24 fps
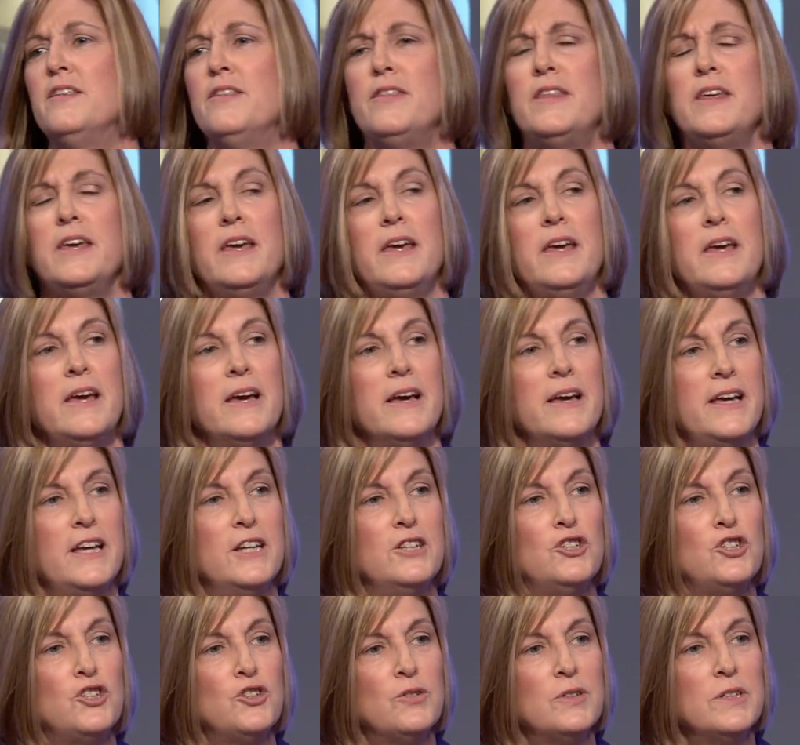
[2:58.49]
The
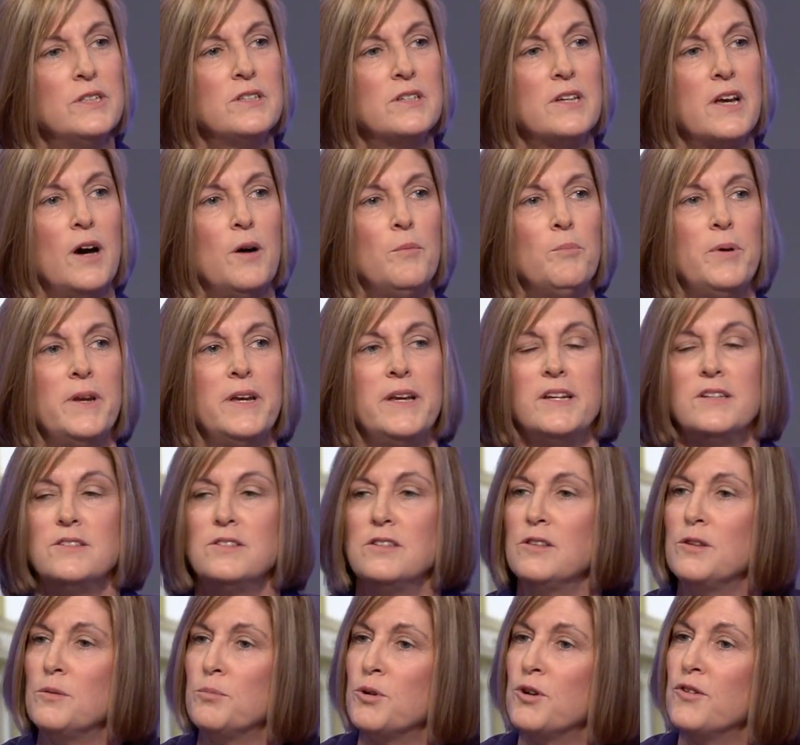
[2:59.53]
insurance companies
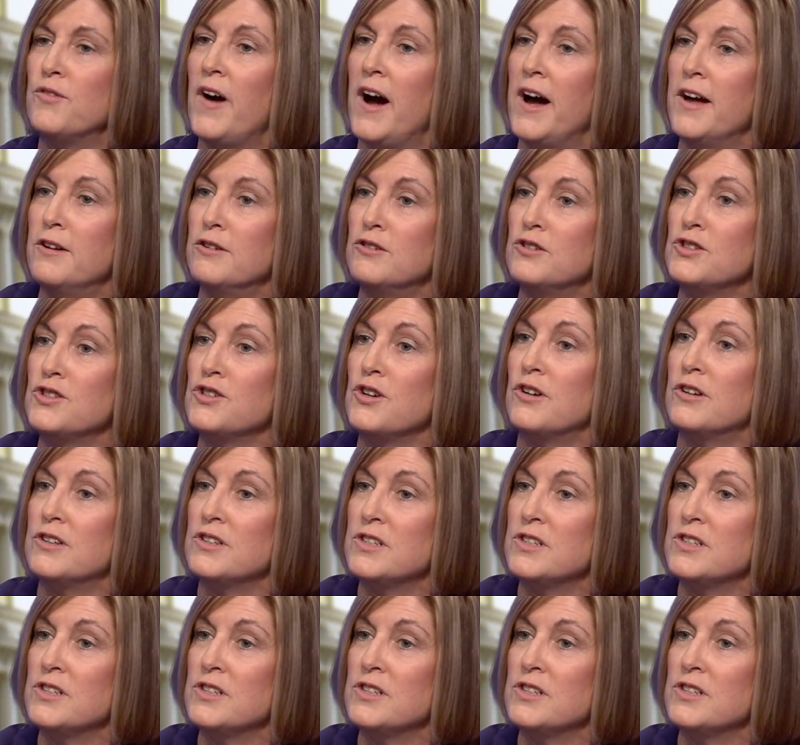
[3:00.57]
and the providers are